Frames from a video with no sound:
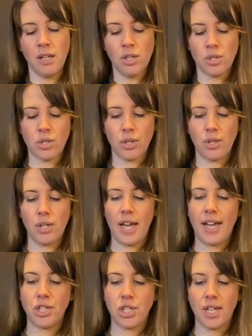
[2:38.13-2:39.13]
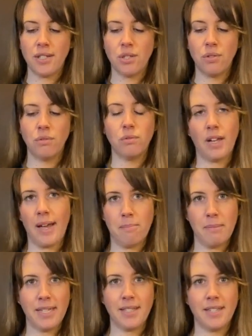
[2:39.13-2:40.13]
So a gentle light
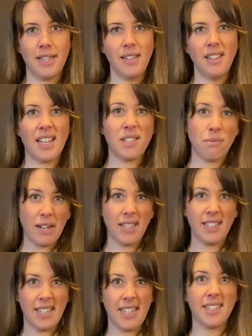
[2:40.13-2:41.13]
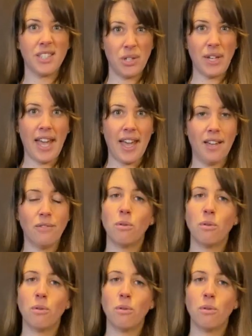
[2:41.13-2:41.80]
misting as regularly as you can,